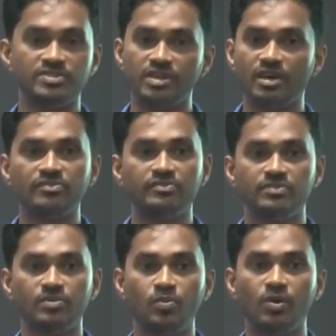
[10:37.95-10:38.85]
staff
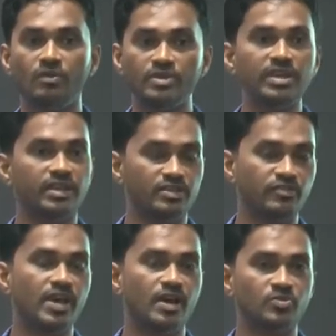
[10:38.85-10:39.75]
who are working at the
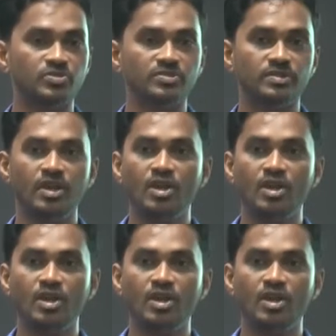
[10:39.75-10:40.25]
warehouses,